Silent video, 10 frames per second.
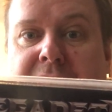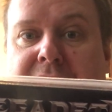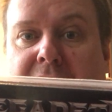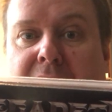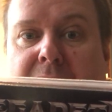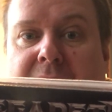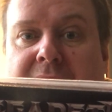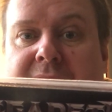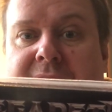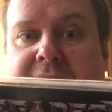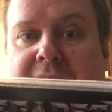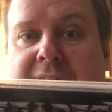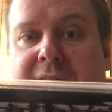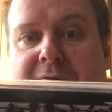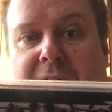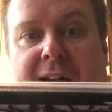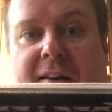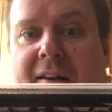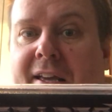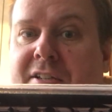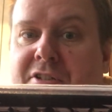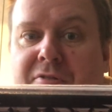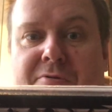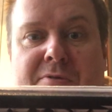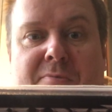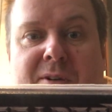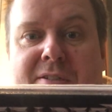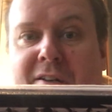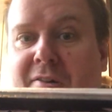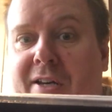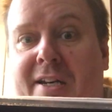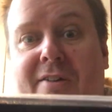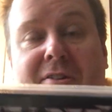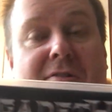Skull Beneath the Skin, Rattle, Head Chosen Ones, Looking Down the